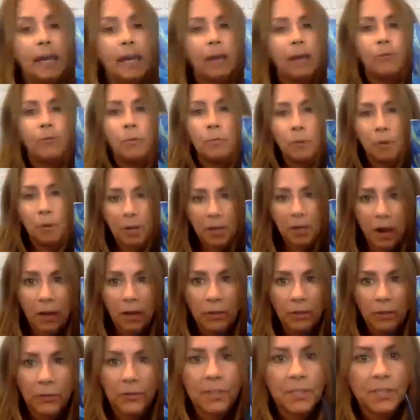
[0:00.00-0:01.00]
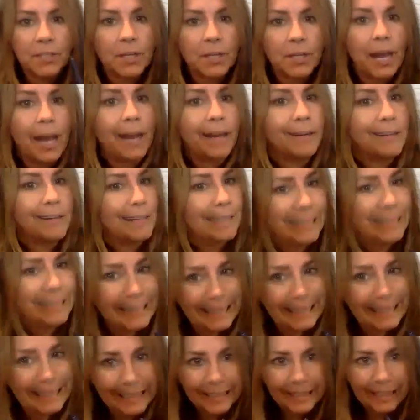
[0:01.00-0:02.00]
If you put a color in the sky and you're like,
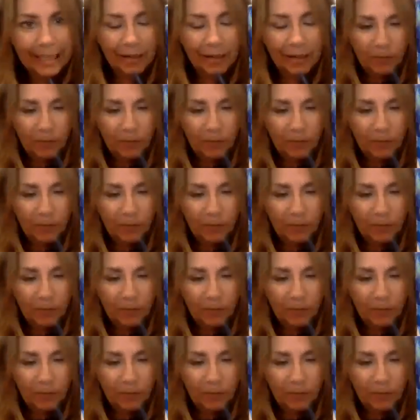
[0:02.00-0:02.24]
that